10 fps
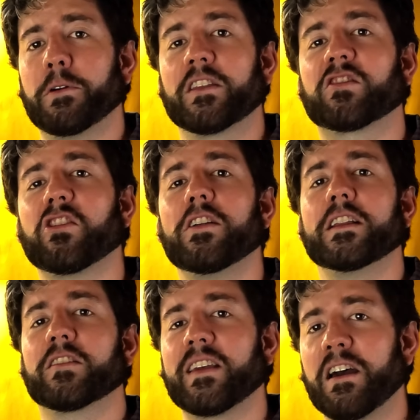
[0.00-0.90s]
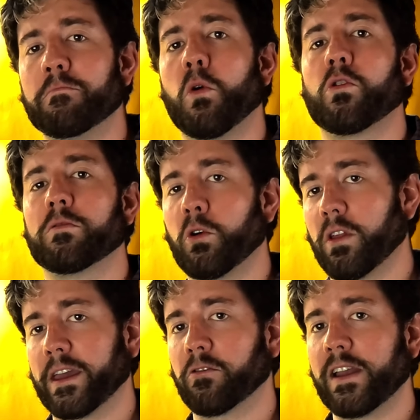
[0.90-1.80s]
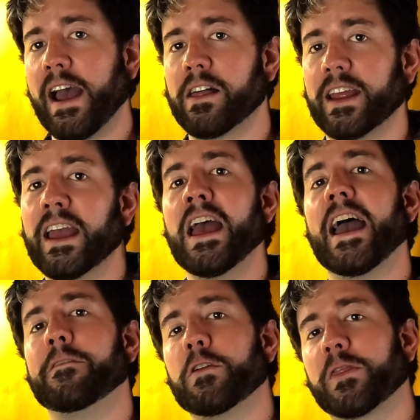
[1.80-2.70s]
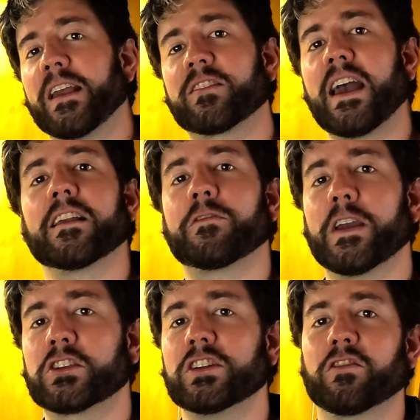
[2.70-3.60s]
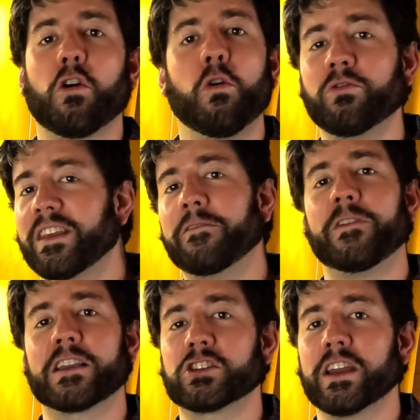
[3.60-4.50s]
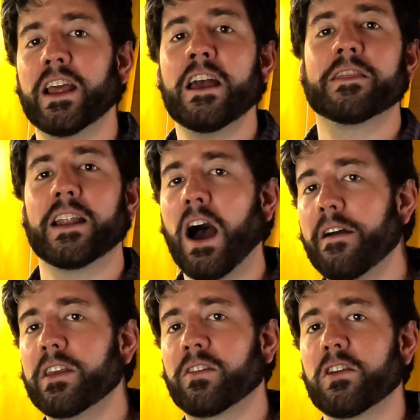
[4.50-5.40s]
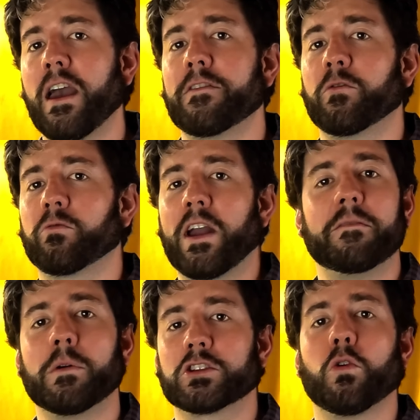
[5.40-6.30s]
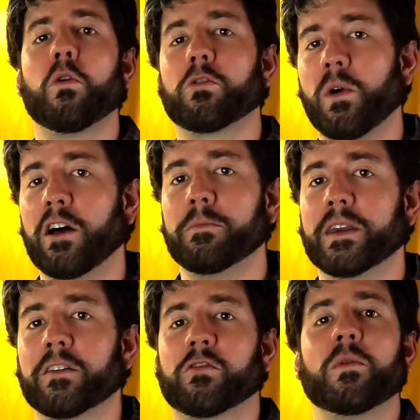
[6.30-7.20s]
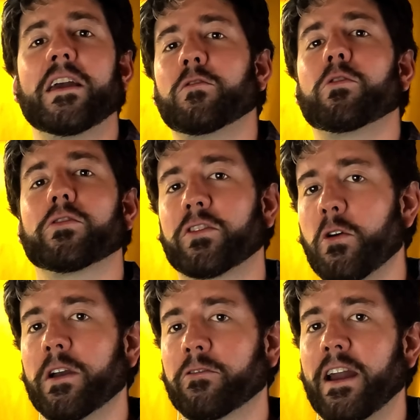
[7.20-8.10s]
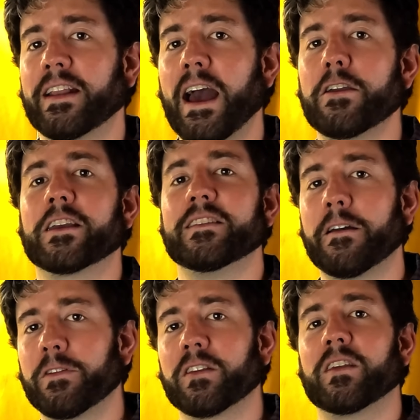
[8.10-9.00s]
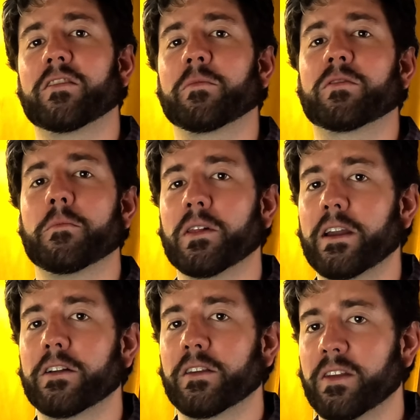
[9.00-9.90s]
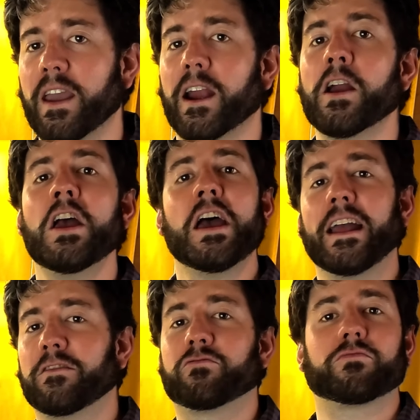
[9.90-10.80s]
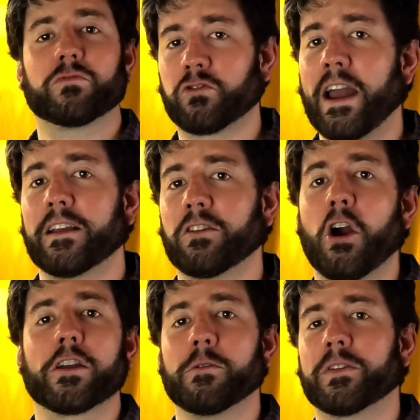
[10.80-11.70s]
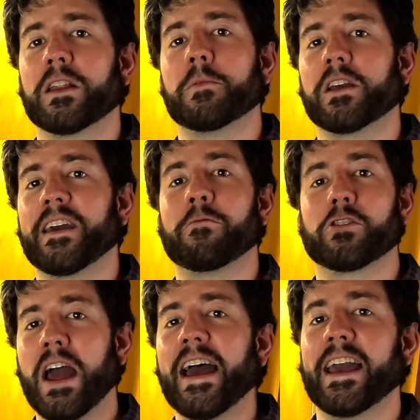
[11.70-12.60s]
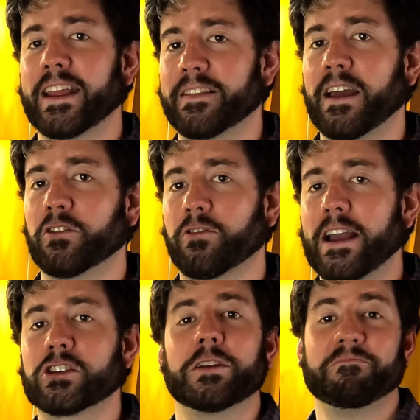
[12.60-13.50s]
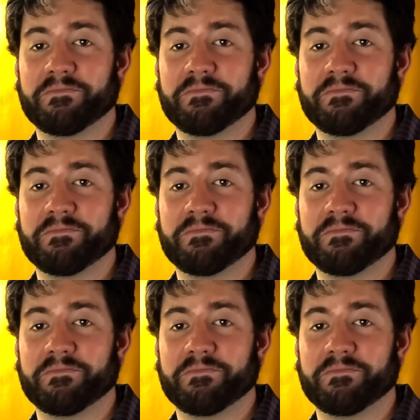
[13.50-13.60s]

but it's starting to sound more and more like a reality. And if you think science fiction is only fiction, then obviously you haven't read much Orwell because the way the world's going right now, you could definitely see some similarities there and try to argue with anybody that we're not heading in that direction.